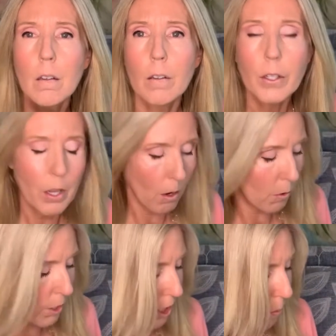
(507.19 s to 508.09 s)
You know,
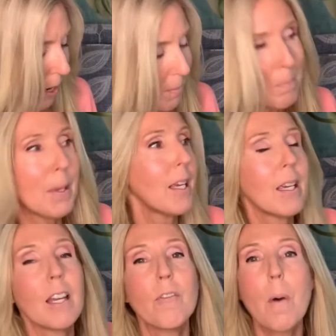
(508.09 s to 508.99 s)
this might
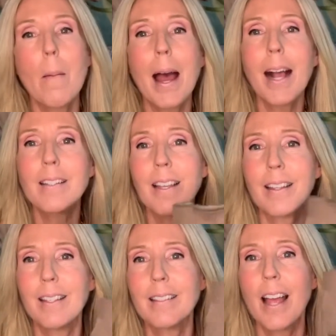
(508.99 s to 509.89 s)
be if mom acts like
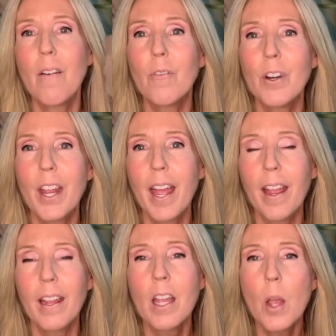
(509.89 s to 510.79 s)
this every
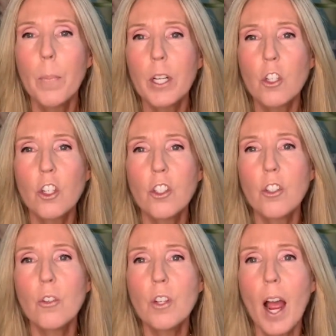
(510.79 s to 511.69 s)
day because she's
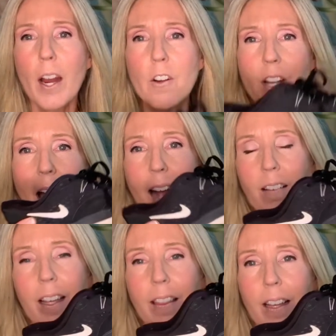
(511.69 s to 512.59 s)
too tired to act
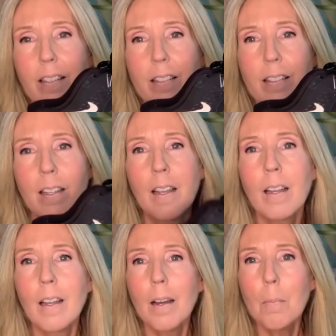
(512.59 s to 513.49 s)
like this
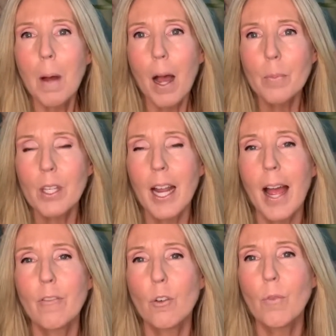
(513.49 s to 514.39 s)
mom's gonna
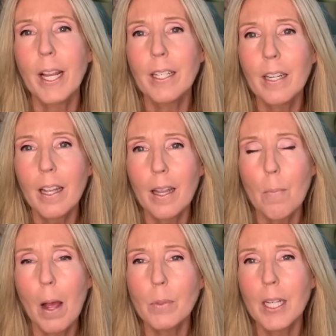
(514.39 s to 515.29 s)
have to rein it in.
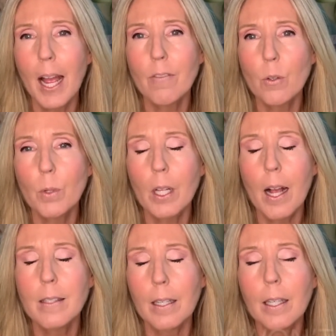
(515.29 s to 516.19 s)
Mom's gonna have to
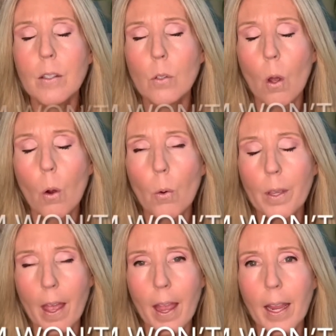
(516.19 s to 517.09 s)
realize it's
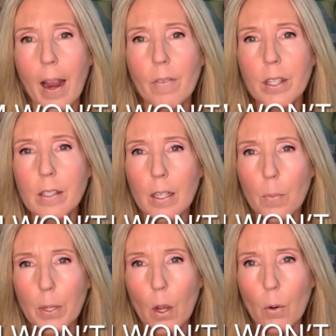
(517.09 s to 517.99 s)
okay. Everything's gonna
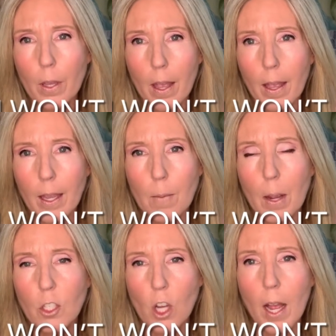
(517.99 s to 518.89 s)
be okay.
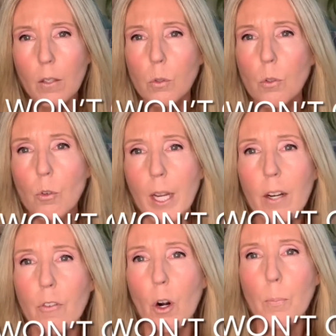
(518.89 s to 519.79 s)
My child was
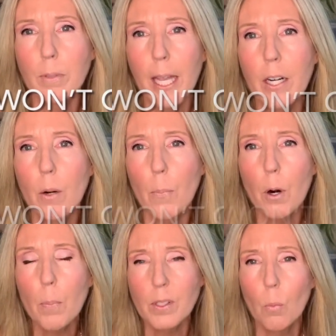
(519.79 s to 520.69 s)
created for a plan and a
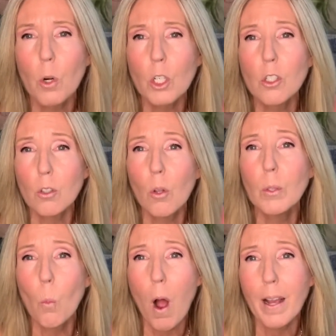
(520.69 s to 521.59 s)
purpose and we're gonna slowly
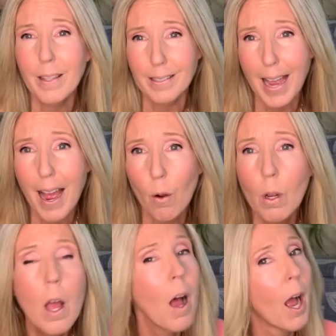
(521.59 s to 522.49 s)
walk this out.
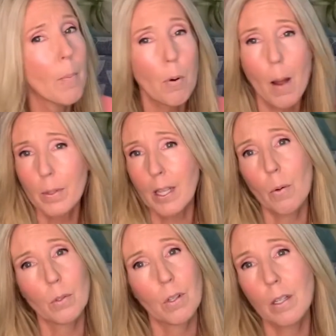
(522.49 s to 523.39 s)
I promise that
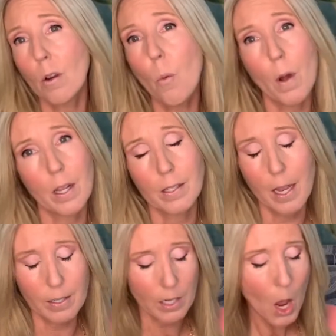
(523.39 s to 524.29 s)
was like no pun
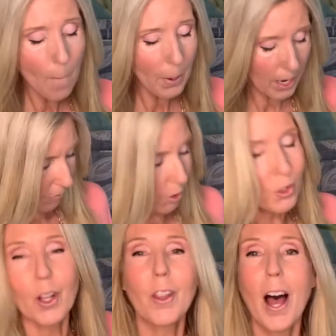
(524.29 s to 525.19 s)
intended, but there's
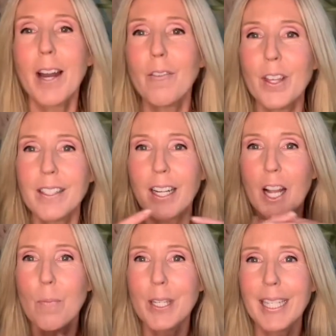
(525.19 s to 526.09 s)
a lot of things that
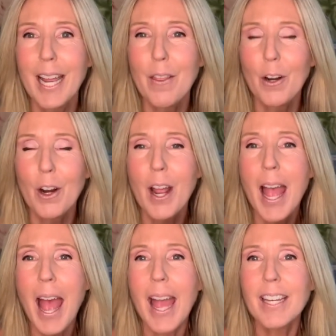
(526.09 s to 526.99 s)
come together.
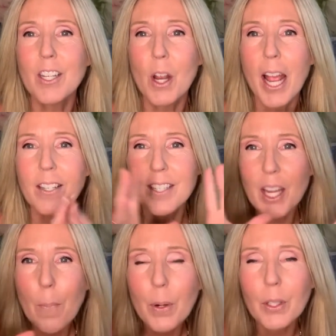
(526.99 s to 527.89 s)
And, and
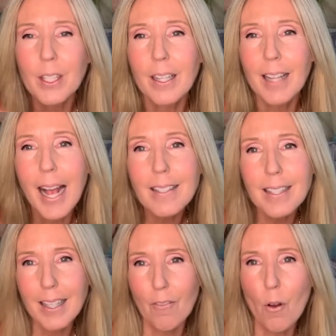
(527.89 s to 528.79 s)
typically the last
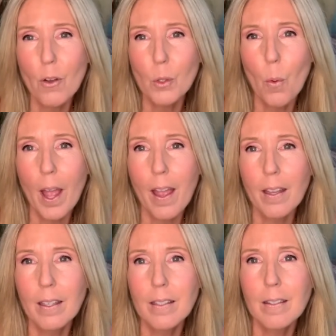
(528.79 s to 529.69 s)
thing that falls away
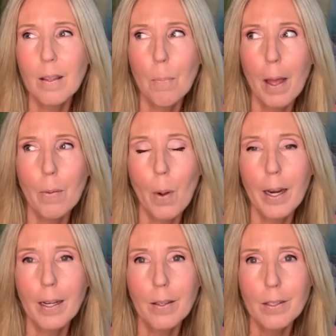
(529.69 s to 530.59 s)
is the
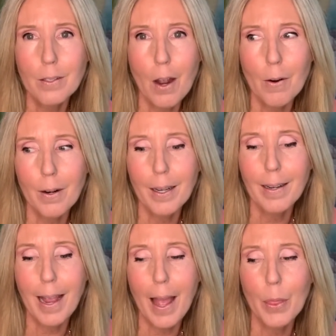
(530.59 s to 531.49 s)
bedwetting and the
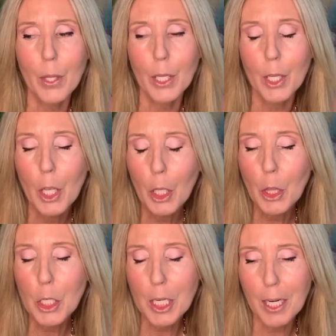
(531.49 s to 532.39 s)
stuttering and the,
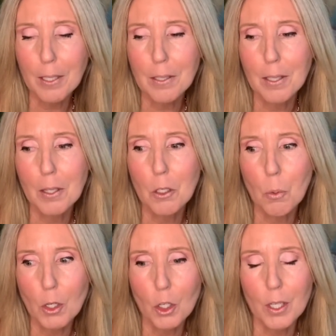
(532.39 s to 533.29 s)
the tics and the
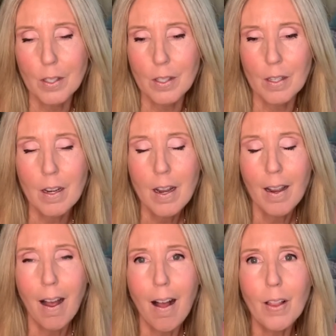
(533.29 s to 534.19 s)
twitches and
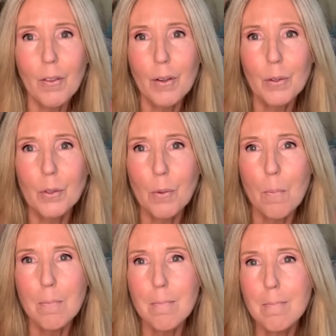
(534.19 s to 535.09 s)
all of those
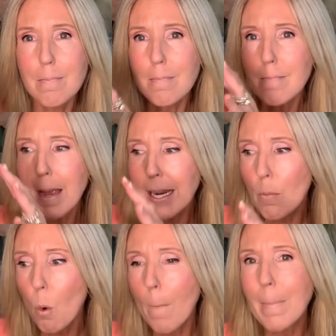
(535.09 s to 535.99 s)
ma
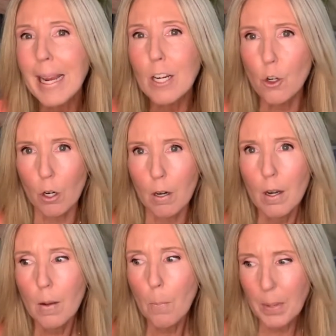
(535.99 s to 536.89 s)
more major
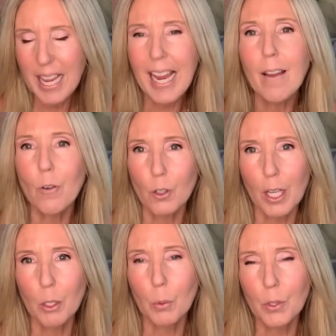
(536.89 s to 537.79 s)
behaviors
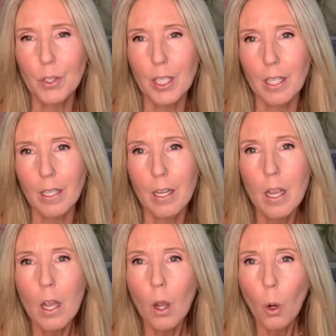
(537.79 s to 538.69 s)
that you will see.
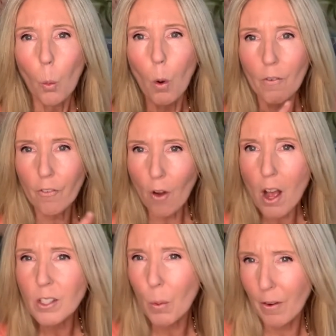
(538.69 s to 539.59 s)
What
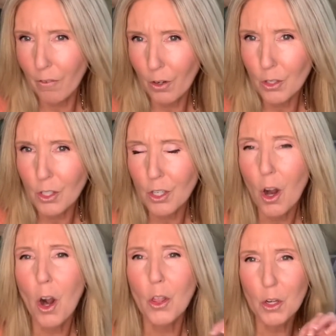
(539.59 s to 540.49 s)
falls away first
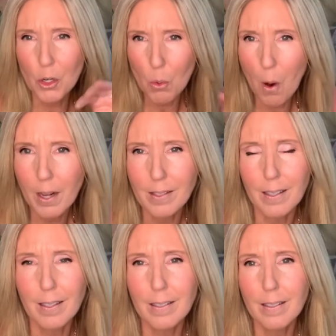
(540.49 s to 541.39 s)
are the
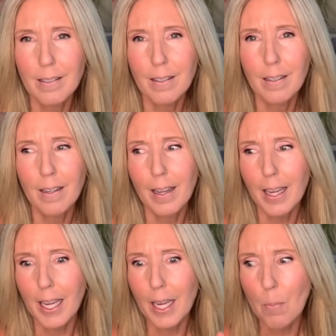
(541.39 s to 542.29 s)
nuances
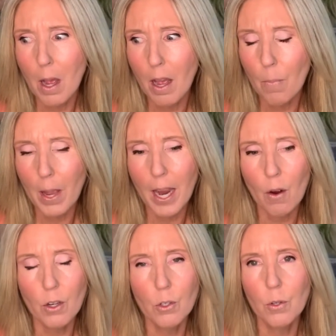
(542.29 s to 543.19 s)
hey mom, how are
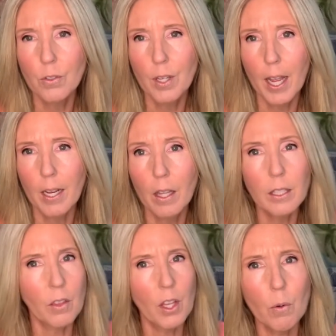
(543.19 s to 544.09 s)
you doing today? Like
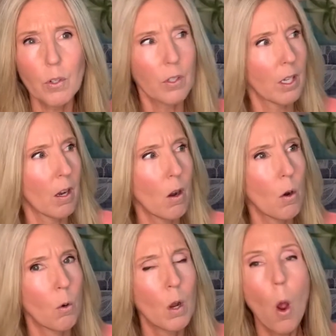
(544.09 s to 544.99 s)
the thing just like,
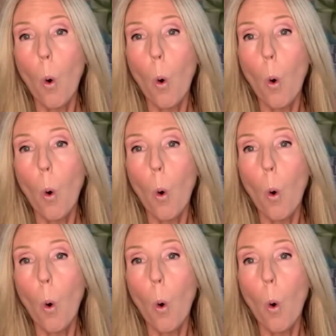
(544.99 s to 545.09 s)
oh.